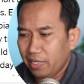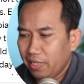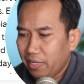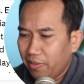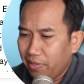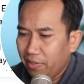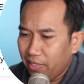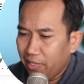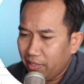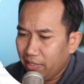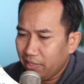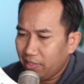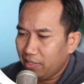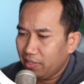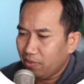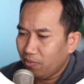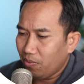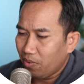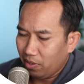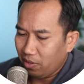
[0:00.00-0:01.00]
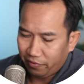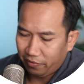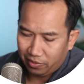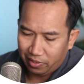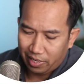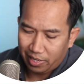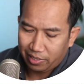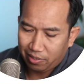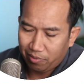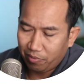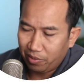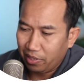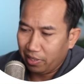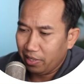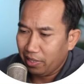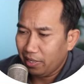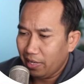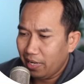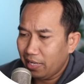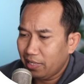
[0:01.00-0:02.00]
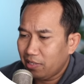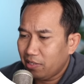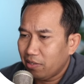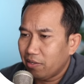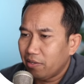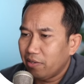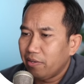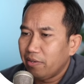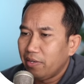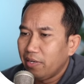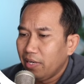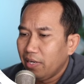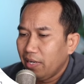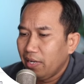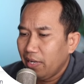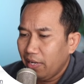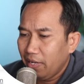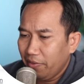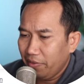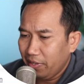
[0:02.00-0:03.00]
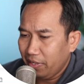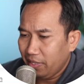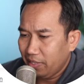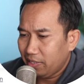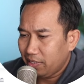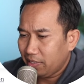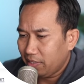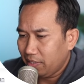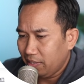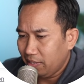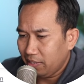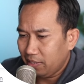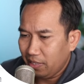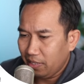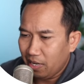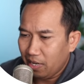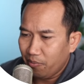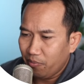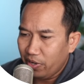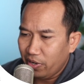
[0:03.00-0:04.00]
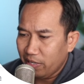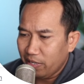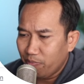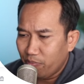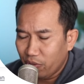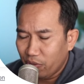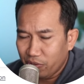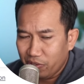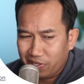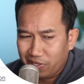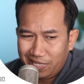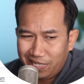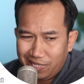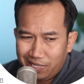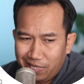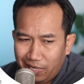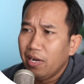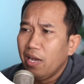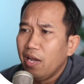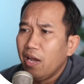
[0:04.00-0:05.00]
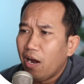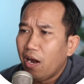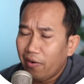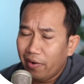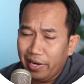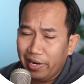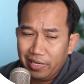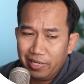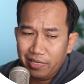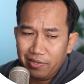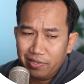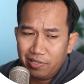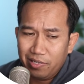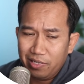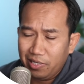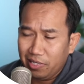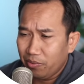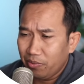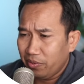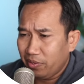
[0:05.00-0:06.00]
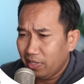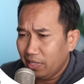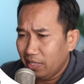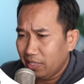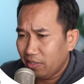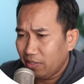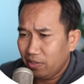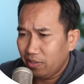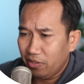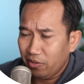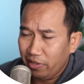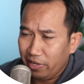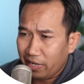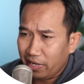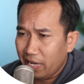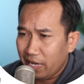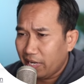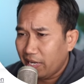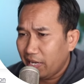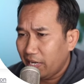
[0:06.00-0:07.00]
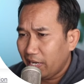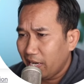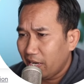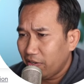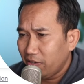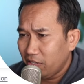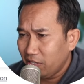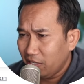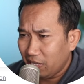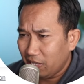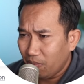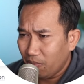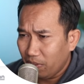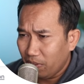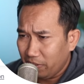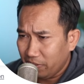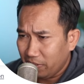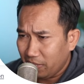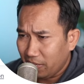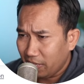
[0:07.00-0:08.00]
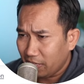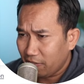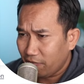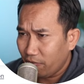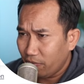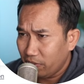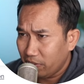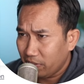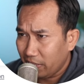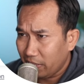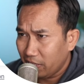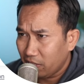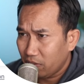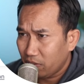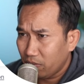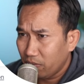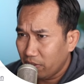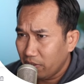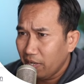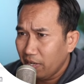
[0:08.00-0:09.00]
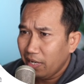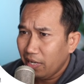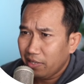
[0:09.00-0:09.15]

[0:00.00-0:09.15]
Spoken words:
And then this is a wall of text. I'm going to hit enter, and then it's going to say, I'm ready, broski, send it. All right, here's the deal with this. You're like, hey, Kenny, how did you get that wall of text / short?